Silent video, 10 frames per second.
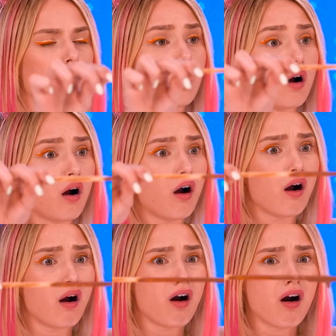The candy
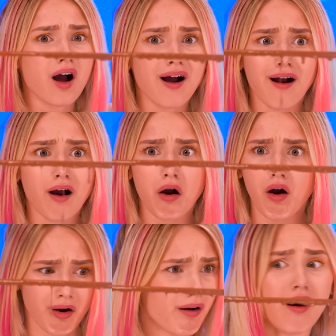totally melted
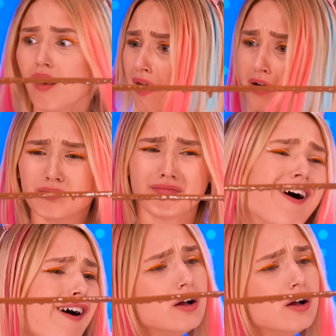away into the fountain.